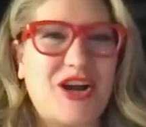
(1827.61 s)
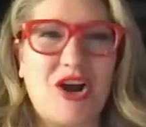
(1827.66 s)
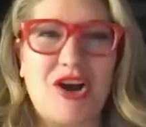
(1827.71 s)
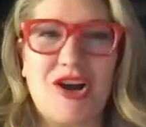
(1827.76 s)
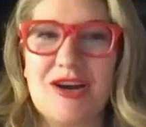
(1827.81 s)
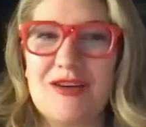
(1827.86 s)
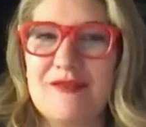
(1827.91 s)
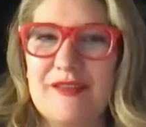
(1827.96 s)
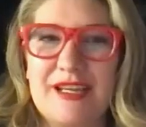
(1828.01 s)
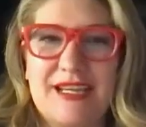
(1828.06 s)

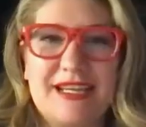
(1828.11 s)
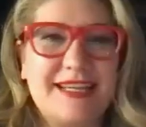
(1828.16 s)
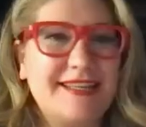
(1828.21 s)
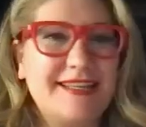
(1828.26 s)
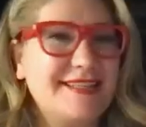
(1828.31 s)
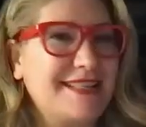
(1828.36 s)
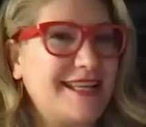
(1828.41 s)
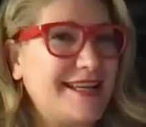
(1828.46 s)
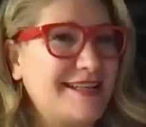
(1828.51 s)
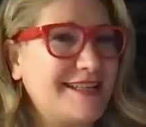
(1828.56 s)

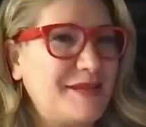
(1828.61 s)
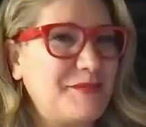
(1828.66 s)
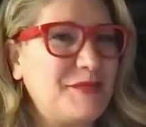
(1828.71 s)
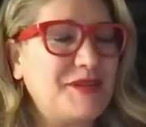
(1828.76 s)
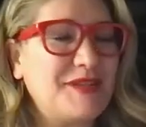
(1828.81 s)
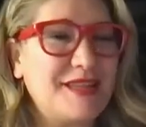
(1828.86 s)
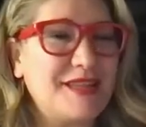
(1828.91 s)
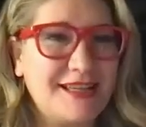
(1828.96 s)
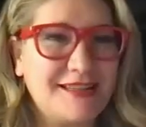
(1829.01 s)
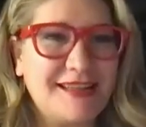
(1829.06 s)
RVs, that type
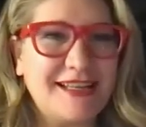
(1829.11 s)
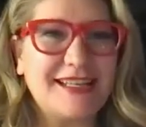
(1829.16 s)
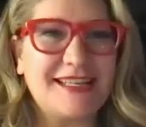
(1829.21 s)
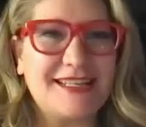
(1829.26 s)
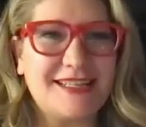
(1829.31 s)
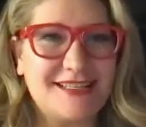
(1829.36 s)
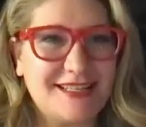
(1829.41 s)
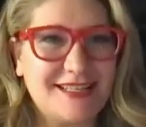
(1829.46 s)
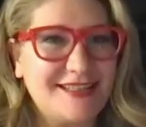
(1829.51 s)
of thing, like